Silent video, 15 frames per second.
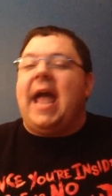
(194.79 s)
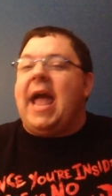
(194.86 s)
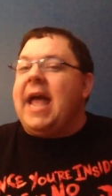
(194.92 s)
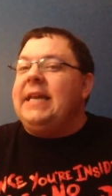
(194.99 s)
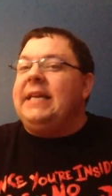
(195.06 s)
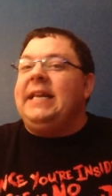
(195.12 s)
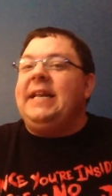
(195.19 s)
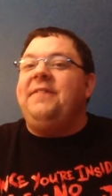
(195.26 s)

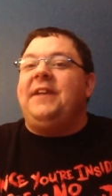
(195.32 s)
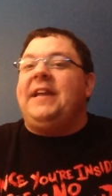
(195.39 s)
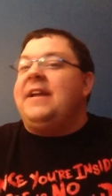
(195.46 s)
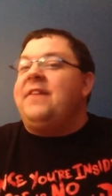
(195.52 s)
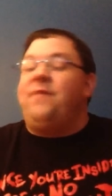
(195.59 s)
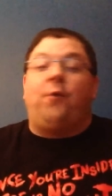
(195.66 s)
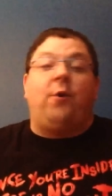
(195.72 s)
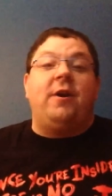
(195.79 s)
and leaving
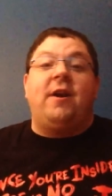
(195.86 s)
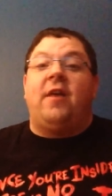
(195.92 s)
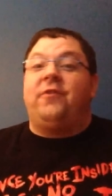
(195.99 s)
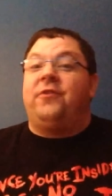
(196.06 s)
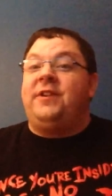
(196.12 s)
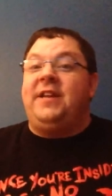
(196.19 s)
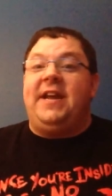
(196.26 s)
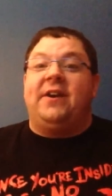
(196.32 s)
it for
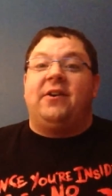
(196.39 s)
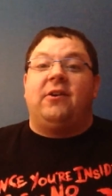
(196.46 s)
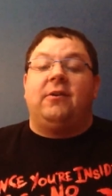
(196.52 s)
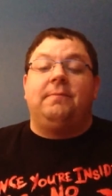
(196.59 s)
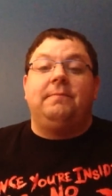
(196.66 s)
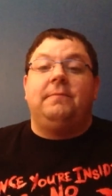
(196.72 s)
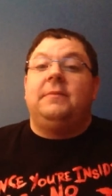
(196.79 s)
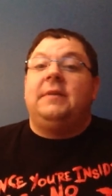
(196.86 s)
another year.
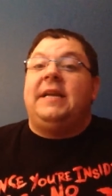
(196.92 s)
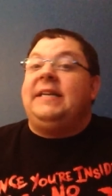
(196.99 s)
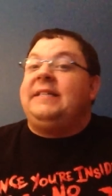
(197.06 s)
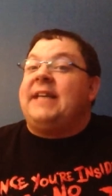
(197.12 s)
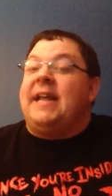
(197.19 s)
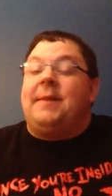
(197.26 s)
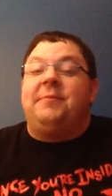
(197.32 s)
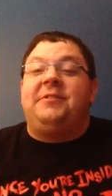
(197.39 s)
He
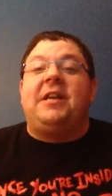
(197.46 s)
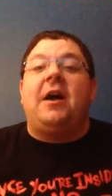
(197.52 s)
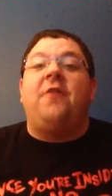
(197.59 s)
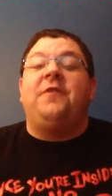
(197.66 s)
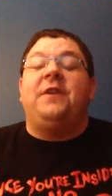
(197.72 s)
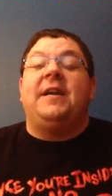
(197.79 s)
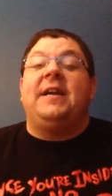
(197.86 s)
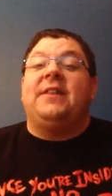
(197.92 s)
said
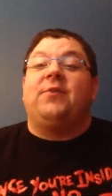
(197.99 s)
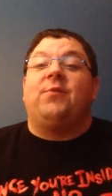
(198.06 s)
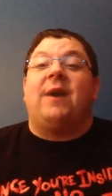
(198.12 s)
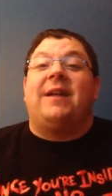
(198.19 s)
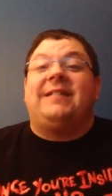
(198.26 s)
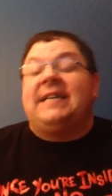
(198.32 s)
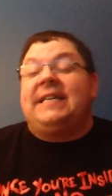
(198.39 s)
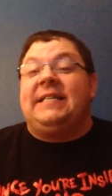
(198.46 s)
himself he could get the
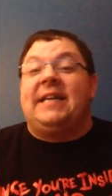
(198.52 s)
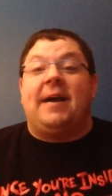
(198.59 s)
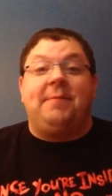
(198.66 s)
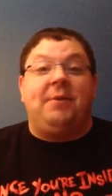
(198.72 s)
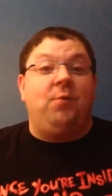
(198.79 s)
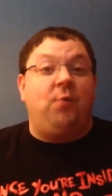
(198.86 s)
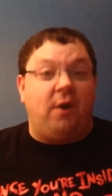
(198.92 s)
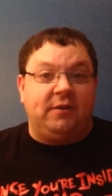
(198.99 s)
rights anytime
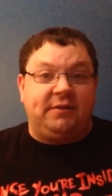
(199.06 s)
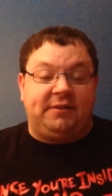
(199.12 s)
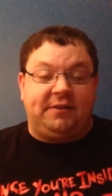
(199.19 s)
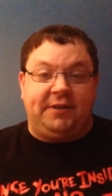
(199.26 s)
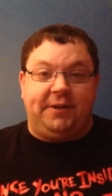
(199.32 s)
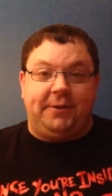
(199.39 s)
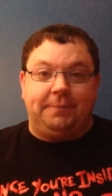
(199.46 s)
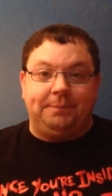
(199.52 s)
he wants
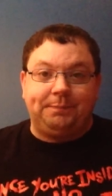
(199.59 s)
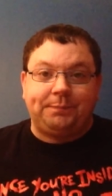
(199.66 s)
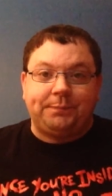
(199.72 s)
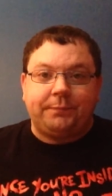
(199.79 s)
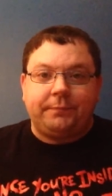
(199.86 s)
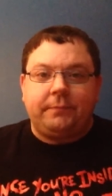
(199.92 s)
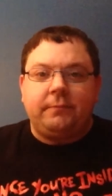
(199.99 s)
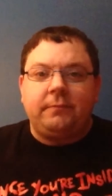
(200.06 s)
to.
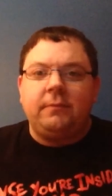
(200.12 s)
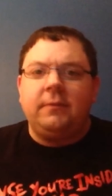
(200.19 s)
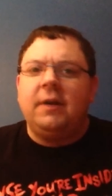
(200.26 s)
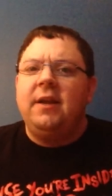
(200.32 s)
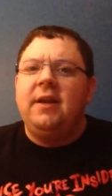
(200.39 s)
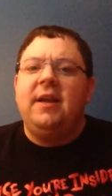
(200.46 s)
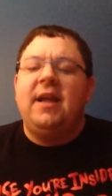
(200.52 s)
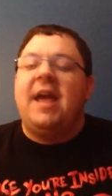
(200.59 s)

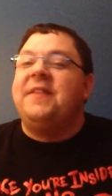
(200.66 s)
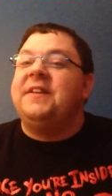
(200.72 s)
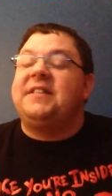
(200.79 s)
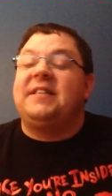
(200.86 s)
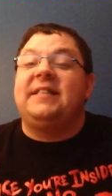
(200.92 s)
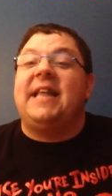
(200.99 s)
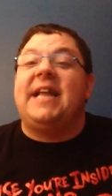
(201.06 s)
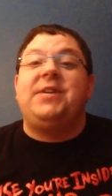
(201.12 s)
And this
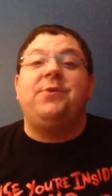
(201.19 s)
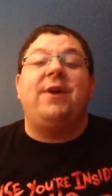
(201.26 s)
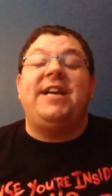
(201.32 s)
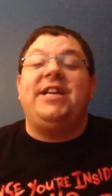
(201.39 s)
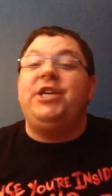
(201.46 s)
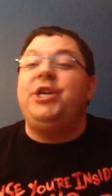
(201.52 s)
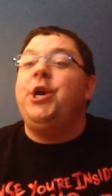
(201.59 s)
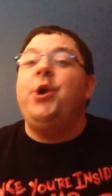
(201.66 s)
has led to a
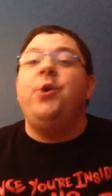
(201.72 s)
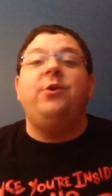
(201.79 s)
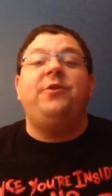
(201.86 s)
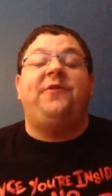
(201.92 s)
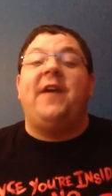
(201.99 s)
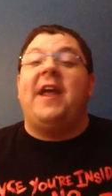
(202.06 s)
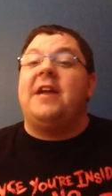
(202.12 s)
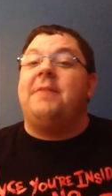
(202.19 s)
huge
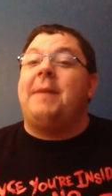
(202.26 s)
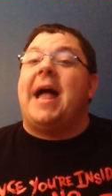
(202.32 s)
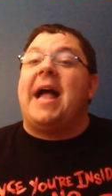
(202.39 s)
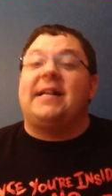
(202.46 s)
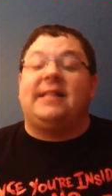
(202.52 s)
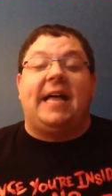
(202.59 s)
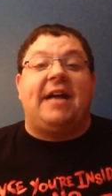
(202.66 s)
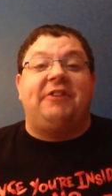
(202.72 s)
fan
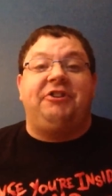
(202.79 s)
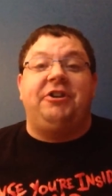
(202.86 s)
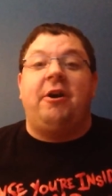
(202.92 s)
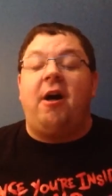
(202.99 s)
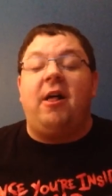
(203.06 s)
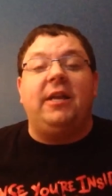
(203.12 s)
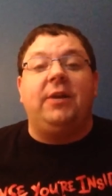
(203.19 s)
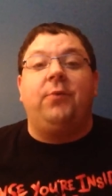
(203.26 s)
backlash in
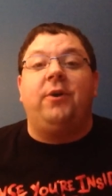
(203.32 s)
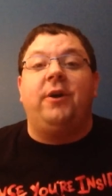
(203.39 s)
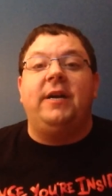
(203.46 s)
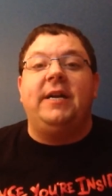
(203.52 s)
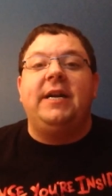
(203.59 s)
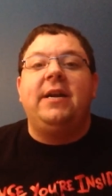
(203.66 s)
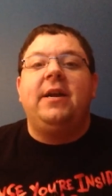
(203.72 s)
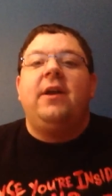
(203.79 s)

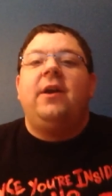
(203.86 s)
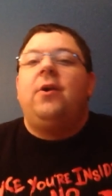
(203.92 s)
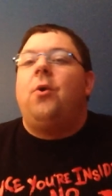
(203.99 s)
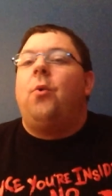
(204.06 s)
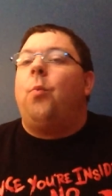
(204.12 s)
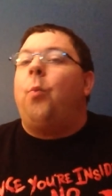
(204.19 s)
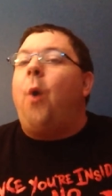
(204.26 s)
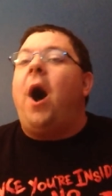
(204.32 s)
Hollywood
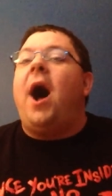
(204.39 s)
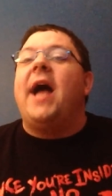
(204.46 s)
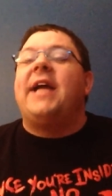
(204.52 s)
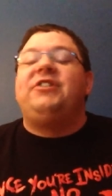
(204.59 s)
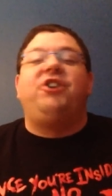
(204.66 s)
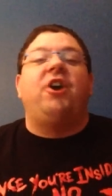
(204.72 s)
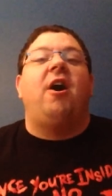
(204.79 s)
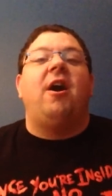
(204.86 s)
why
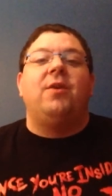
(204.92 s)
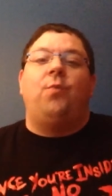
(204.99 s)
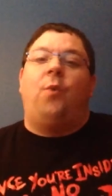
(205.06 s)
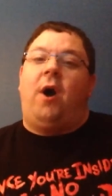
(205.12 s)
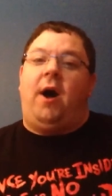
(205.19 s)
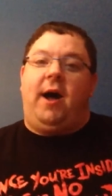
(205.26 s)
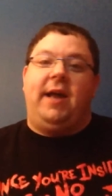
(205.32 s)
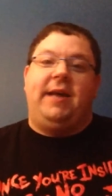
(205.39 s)
John
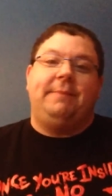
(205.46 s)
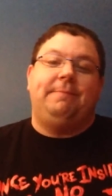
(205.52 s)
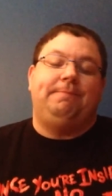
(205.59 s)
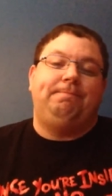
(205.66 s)
Why?